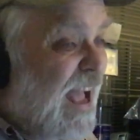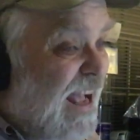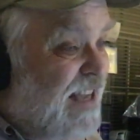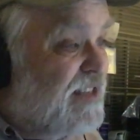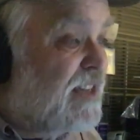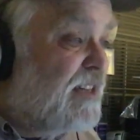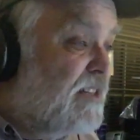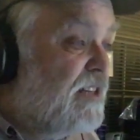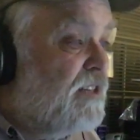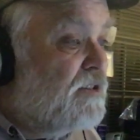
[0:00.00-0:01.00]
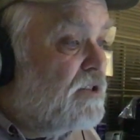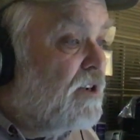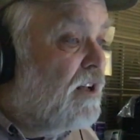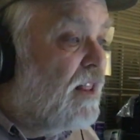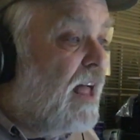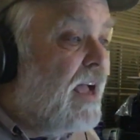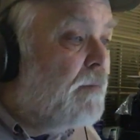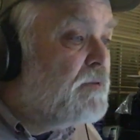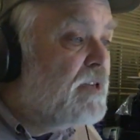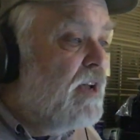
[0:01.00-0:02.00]
As it continues to
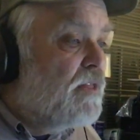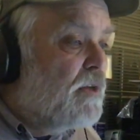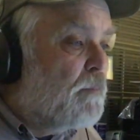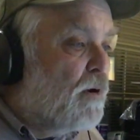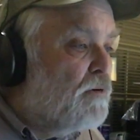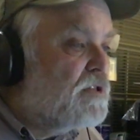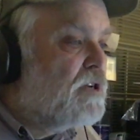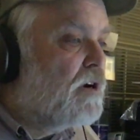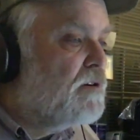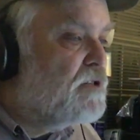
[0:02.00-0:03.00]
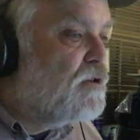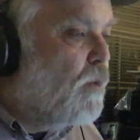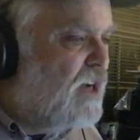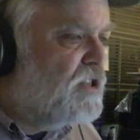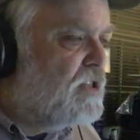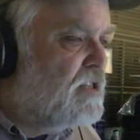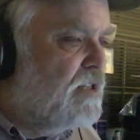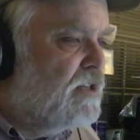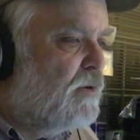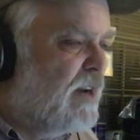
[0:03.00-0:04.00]
collapse, the protostar squashes
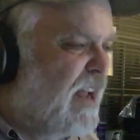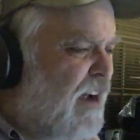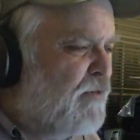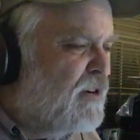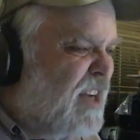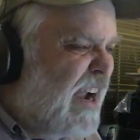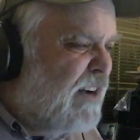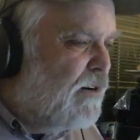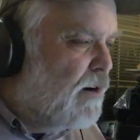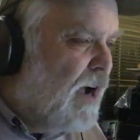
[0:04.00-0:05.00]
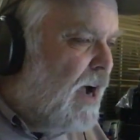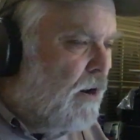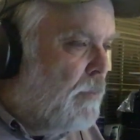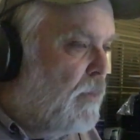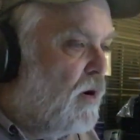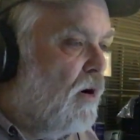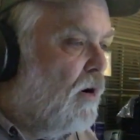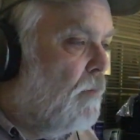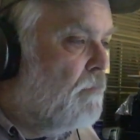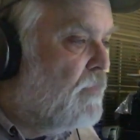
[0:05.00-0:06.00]
into an ever tighter, hotter
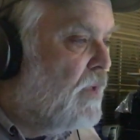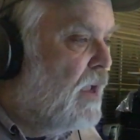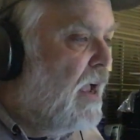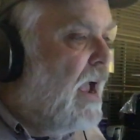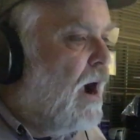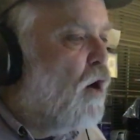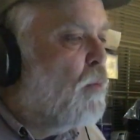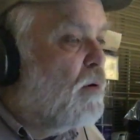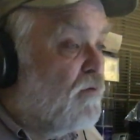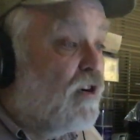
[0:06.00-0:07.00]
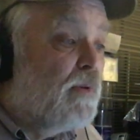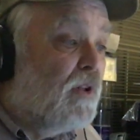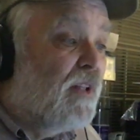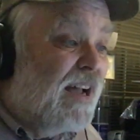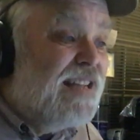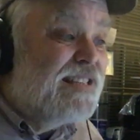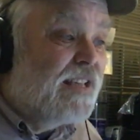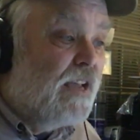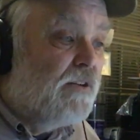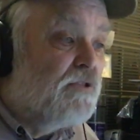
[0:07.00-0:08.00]
ball. Our proverbial ice
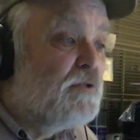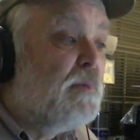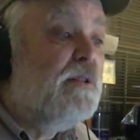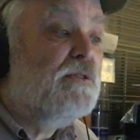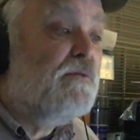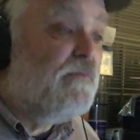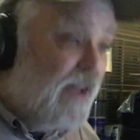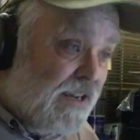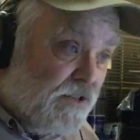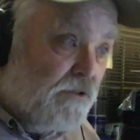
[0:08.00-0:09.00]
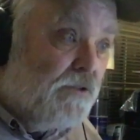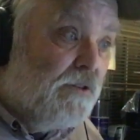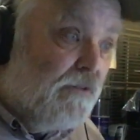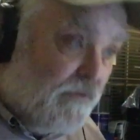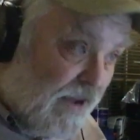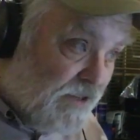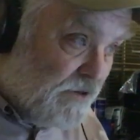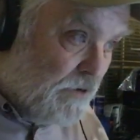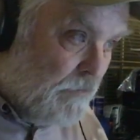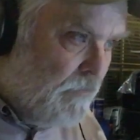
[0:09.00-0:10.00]
skater spins faster and faster.